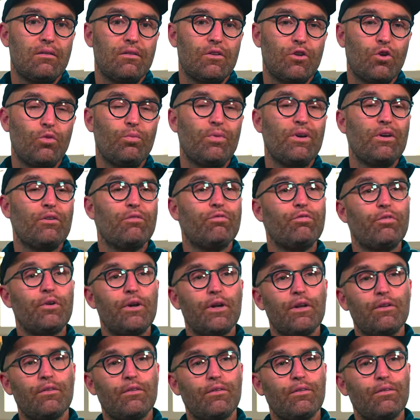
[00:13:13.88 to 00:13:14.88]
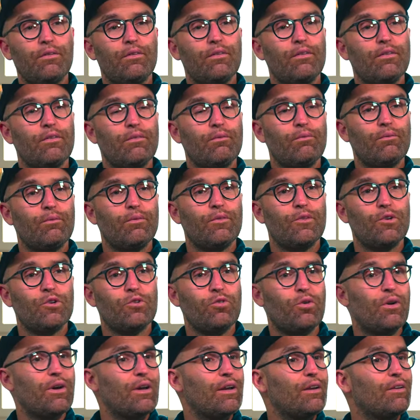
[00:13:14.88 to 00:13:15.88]
don't be afraid,
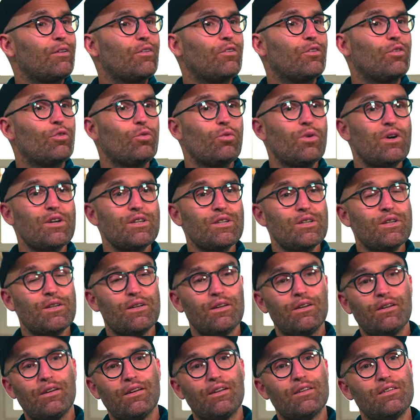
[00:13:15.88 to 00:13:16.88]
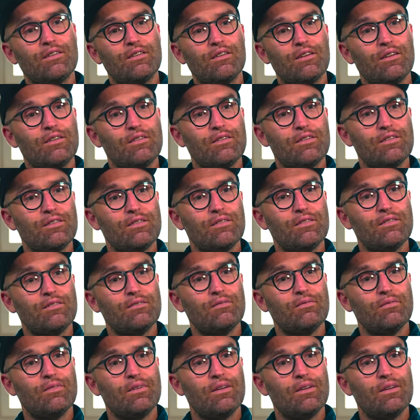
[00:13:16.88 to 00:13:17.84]
try to watch it. It's, it's,